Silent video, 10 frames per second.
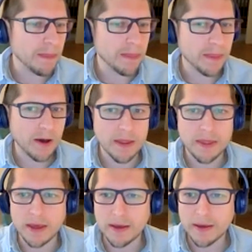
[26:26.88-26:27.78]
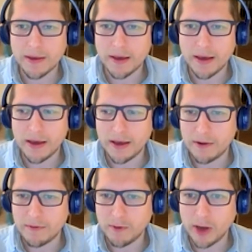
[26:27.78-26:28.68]
I think
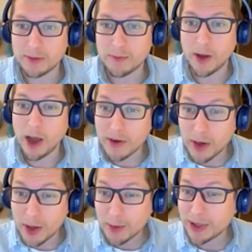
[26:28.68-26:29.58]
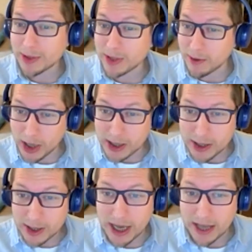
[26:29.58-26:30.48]
writers might overlook, because they're
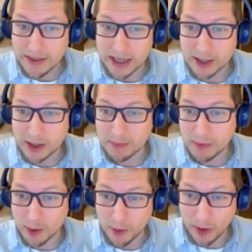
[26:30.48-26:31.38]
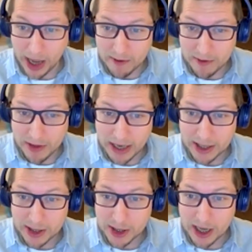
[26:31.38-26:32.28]
writers and they tend to be more creative in
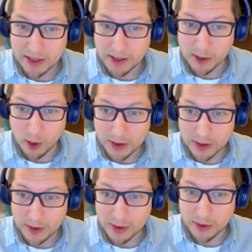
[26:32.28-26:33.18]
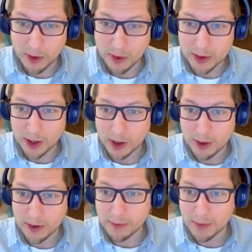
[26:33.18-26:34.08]
nature and not
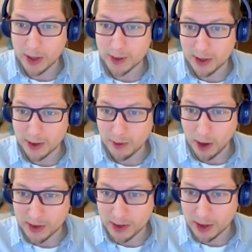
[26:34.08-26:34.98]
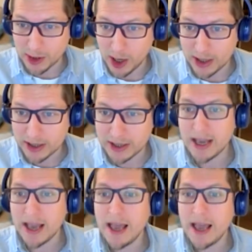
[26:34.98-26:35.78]
so much with the graphs and the charts.